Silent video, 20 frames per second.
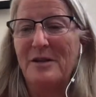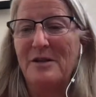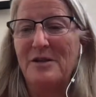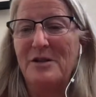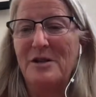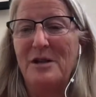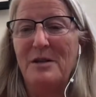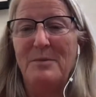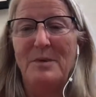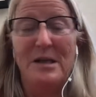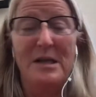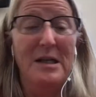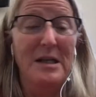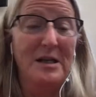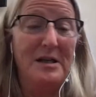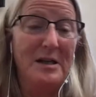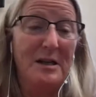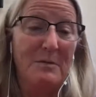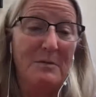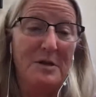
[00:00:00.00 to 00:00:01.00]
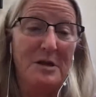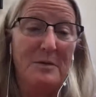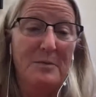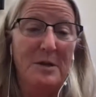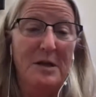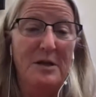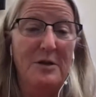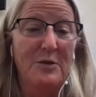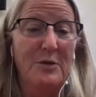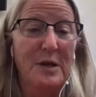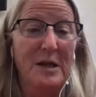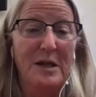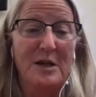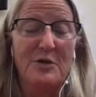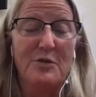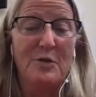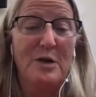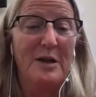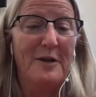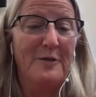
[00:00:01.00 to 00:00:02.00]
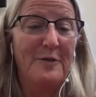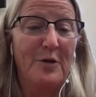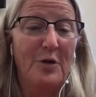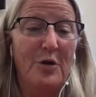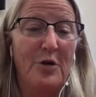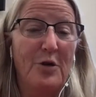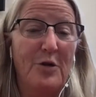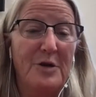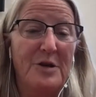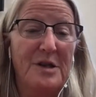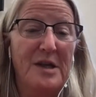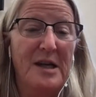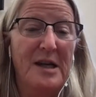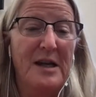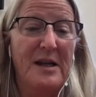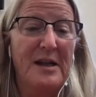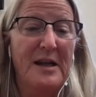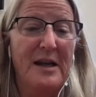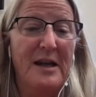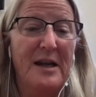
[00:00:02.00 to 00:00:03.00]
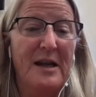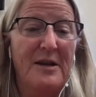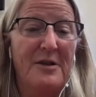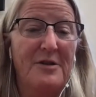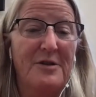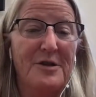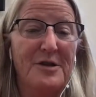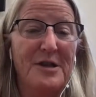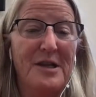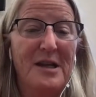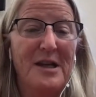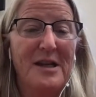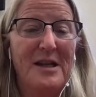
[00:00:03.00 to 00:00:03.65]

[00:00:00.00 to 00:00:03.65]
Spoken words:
and CBD seems to be doing as well for her as anything else.